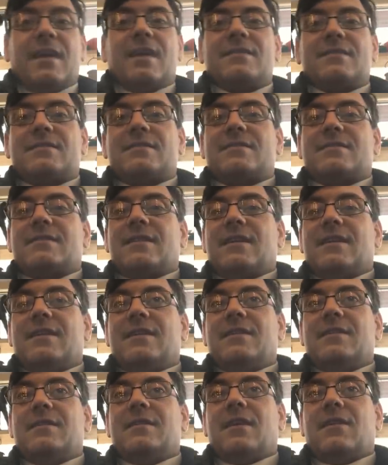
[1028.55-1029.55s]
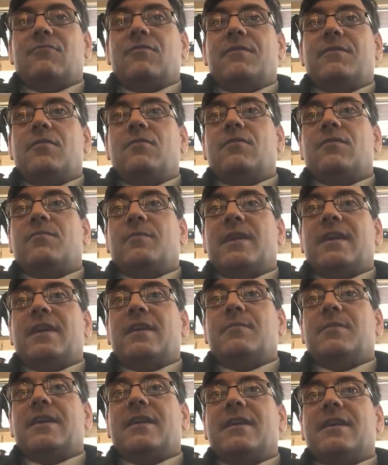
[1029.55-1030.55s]
that's uh, a review of my
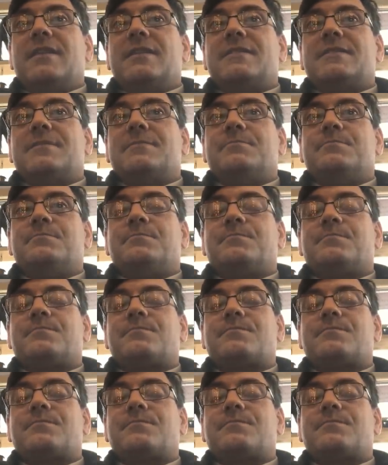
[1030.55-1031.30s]
eBay guys